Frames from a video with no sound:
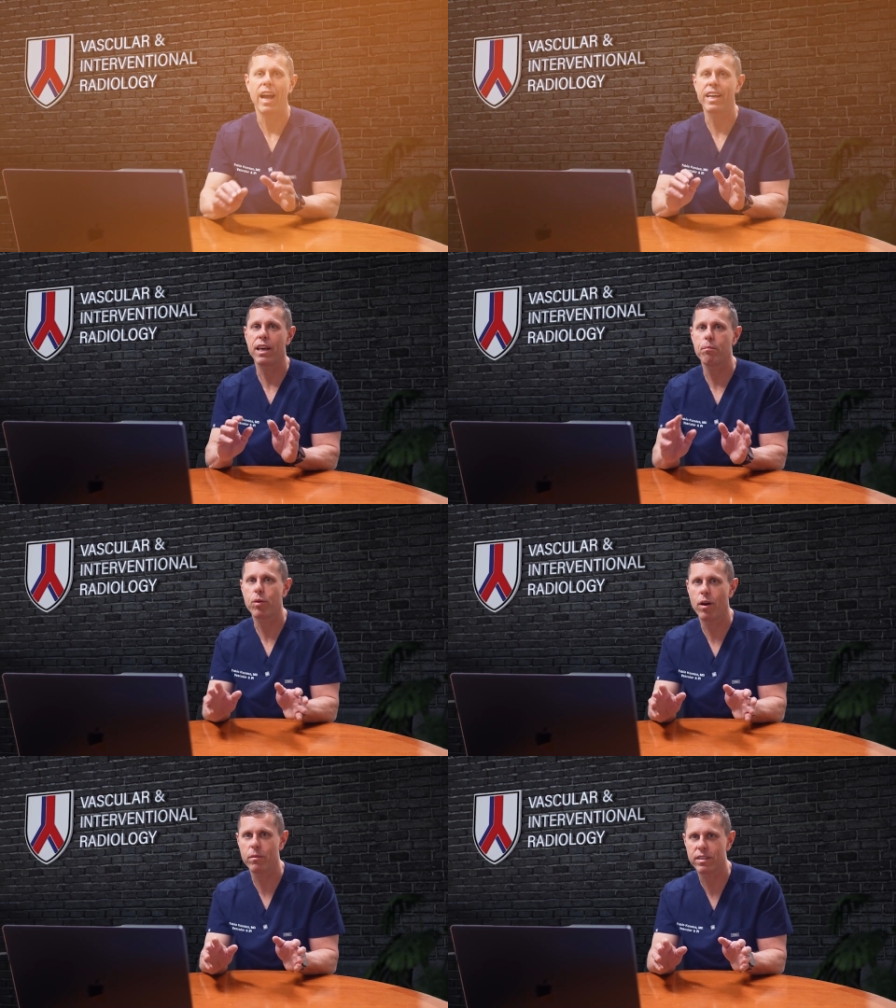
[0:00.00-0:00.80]
I can
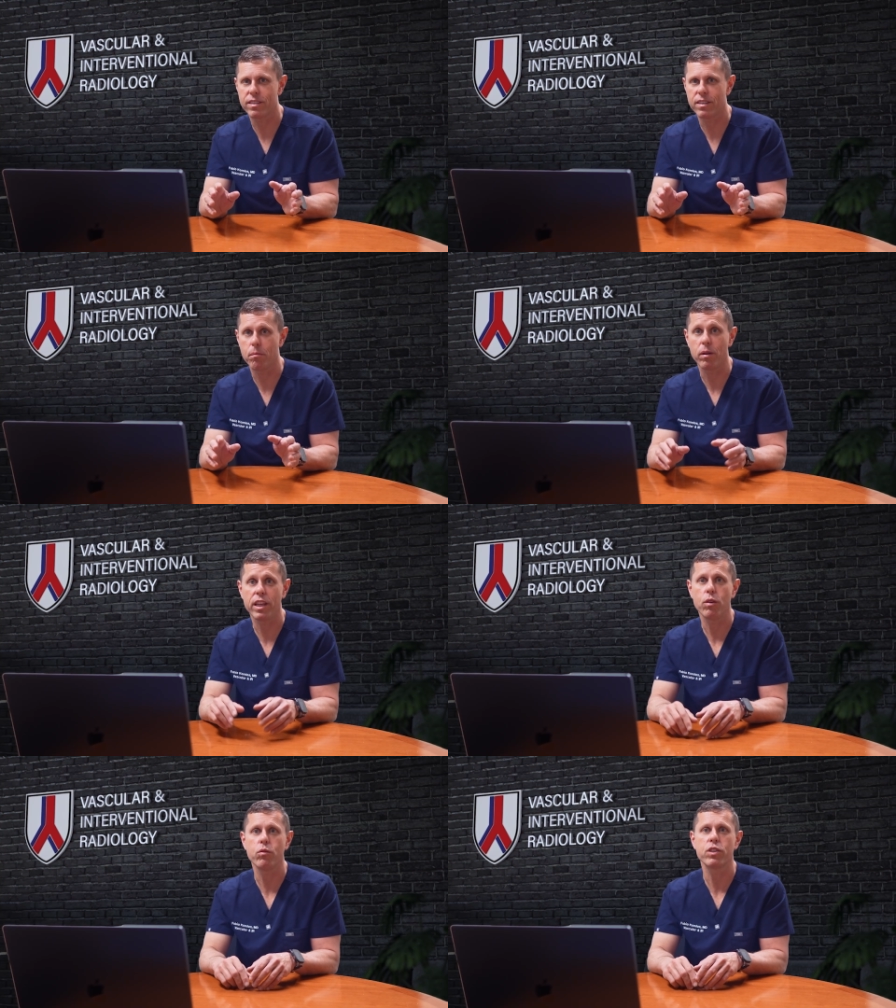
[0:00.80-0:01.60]
promise the
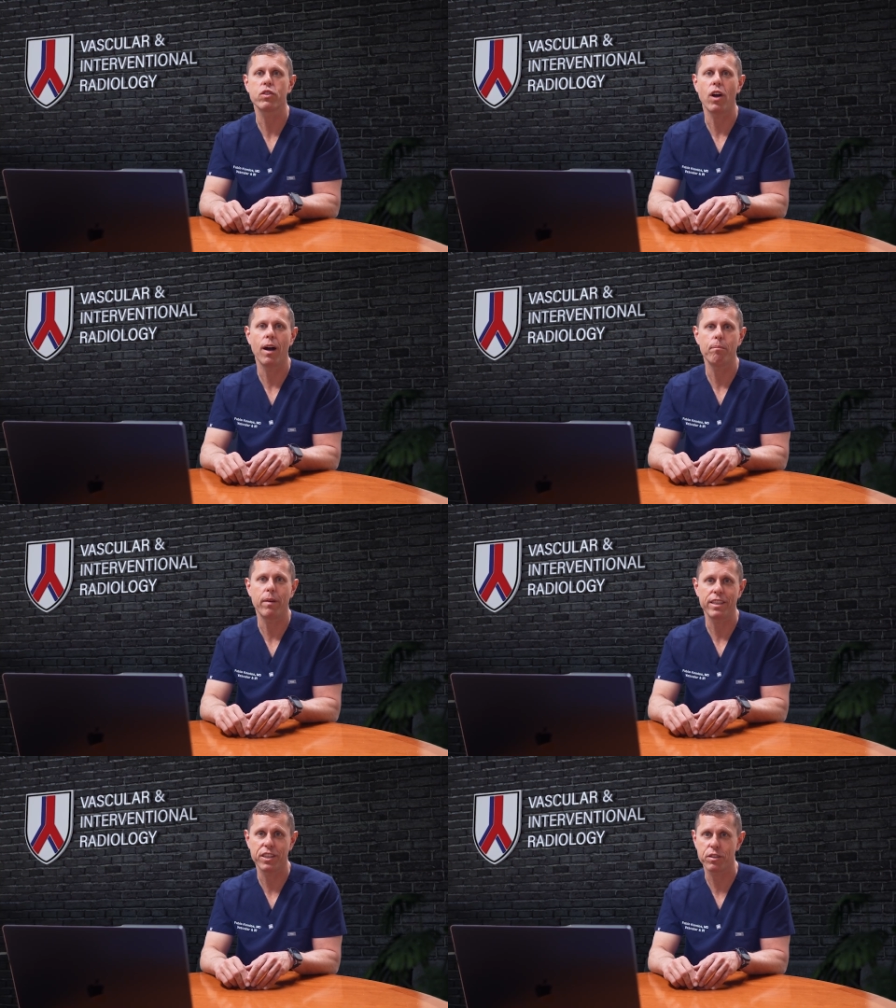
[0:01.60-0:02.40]
bleeding will stop
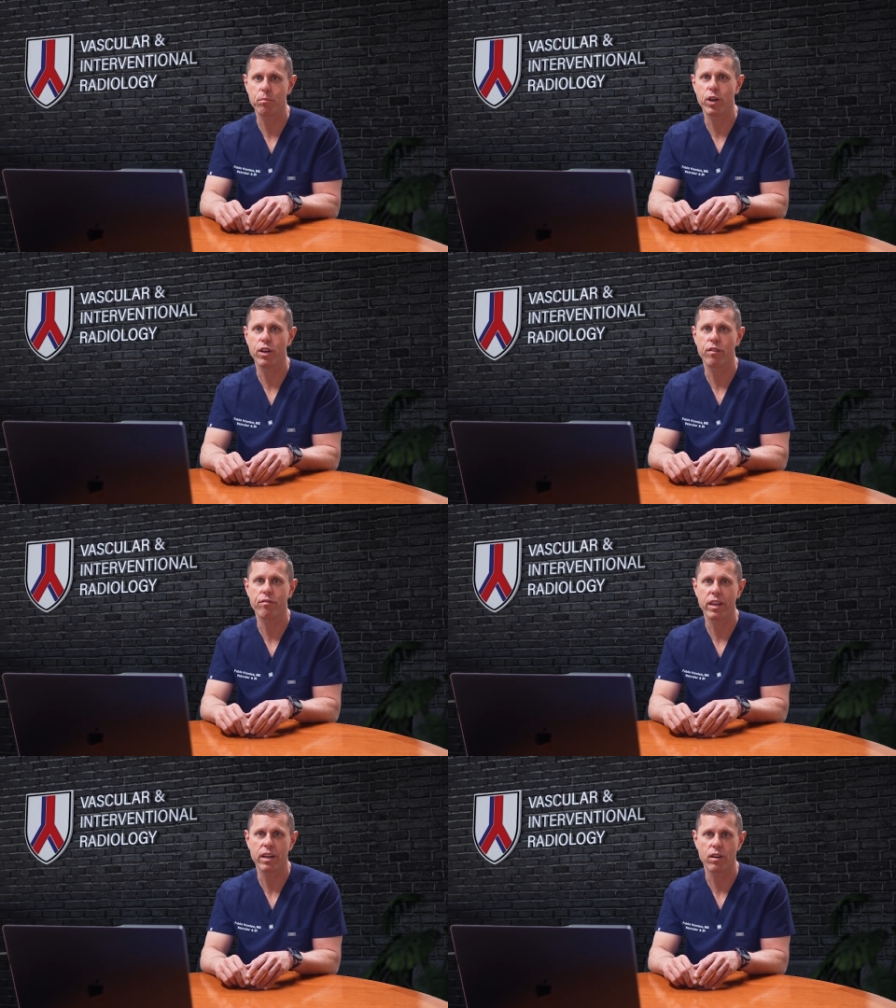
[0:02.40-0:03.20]
by just putting your
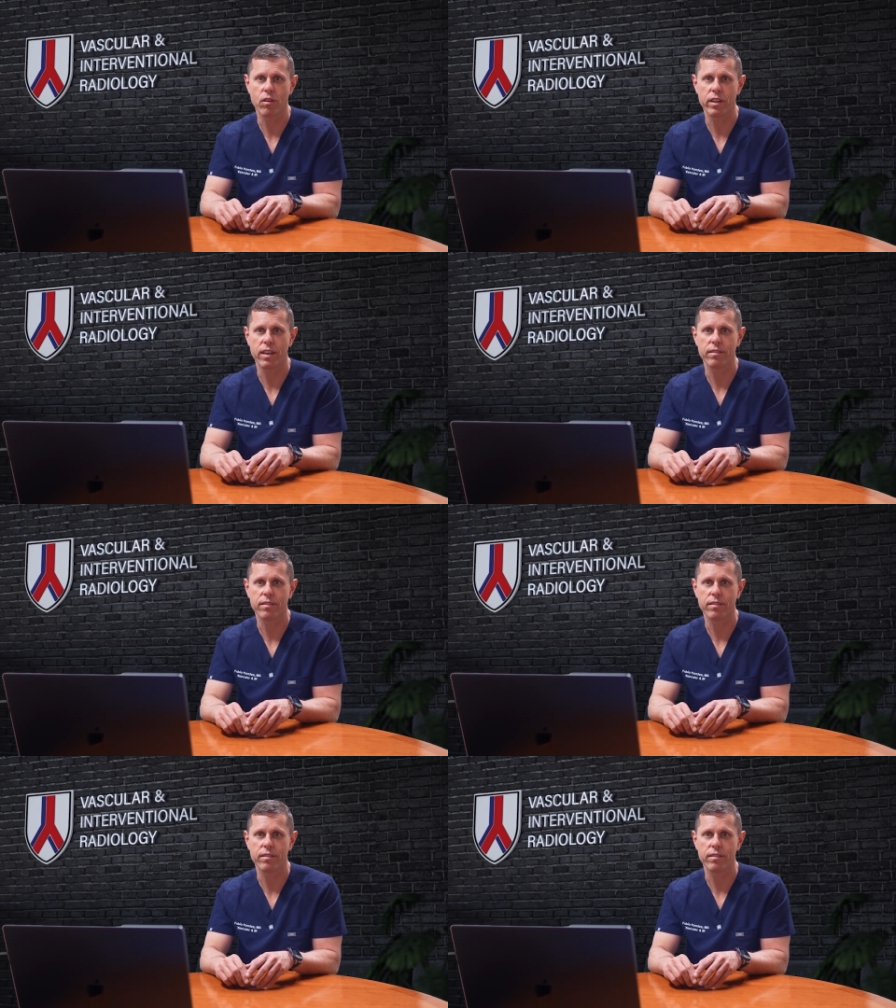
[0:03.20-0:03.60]
finger on it.